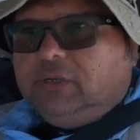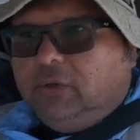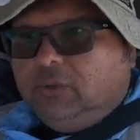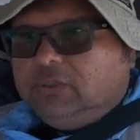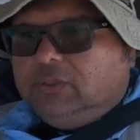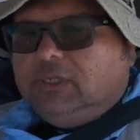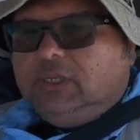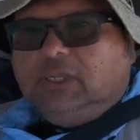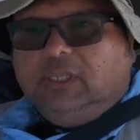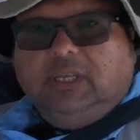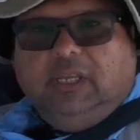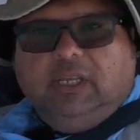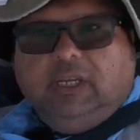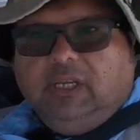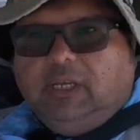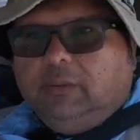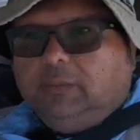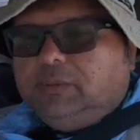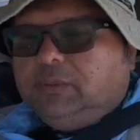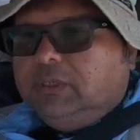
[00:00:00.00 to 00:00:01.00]
Costa
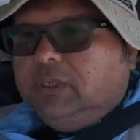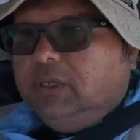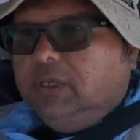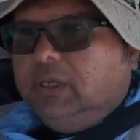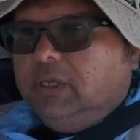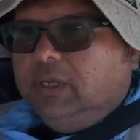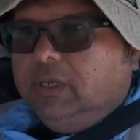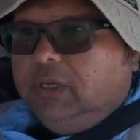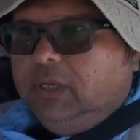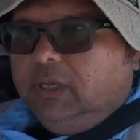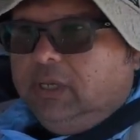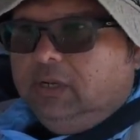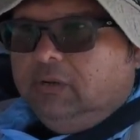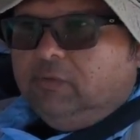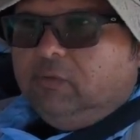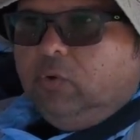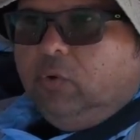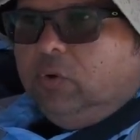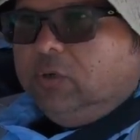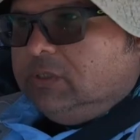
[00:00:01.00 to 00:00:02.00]
Cleanups, and
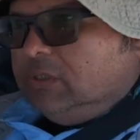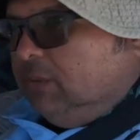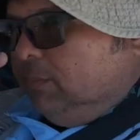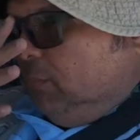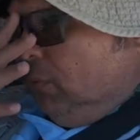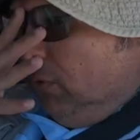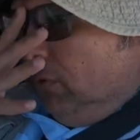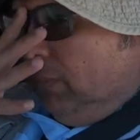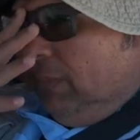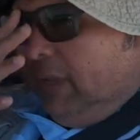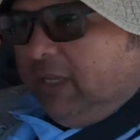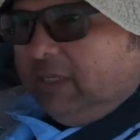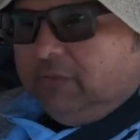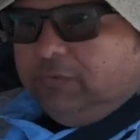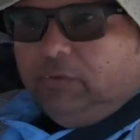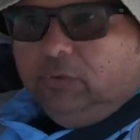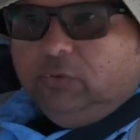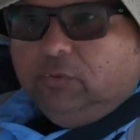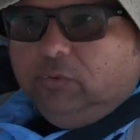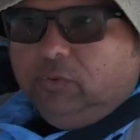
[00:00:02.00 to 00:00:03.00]
of course the Port
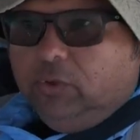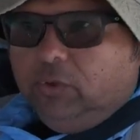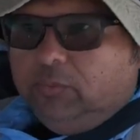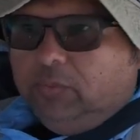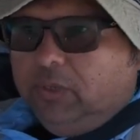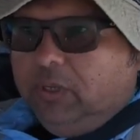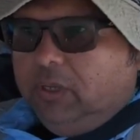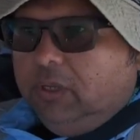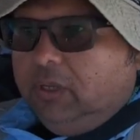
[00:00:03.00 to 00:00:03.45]
Mansfield Group.